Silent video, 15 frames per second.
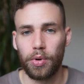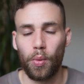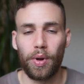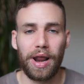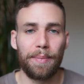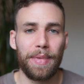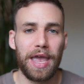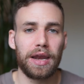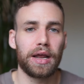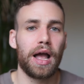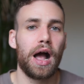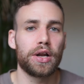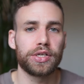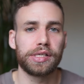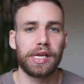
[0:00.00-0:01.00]
But when I made a
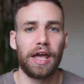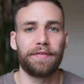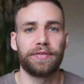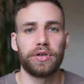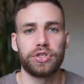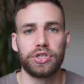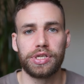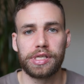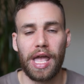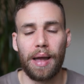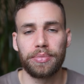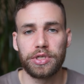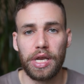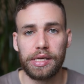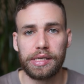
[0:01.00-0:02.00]
conscious effort to
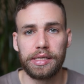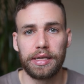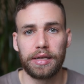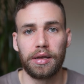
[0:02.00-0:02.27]
stop chasing